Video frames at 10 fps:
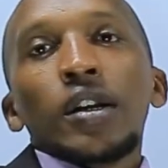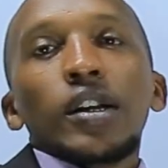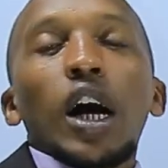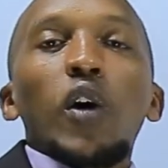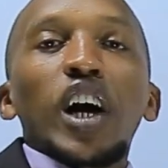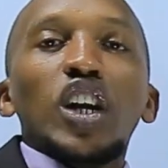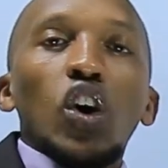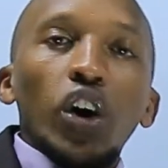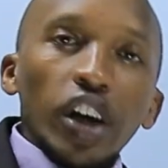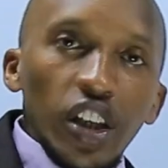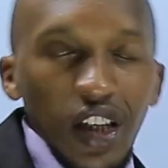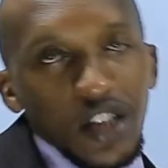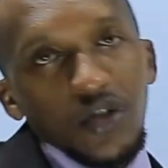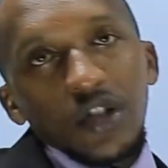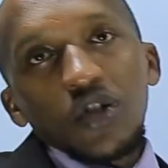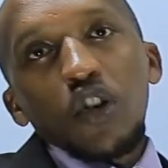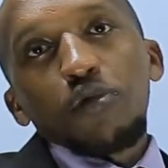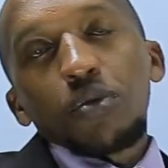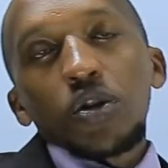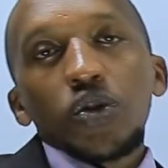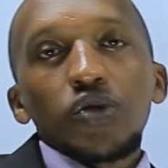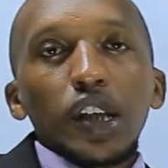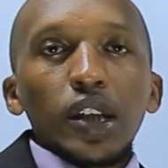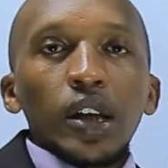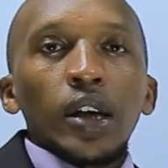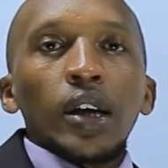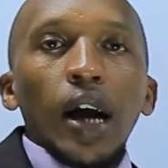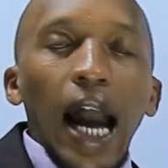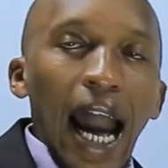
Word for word: there were no industries of producing uh,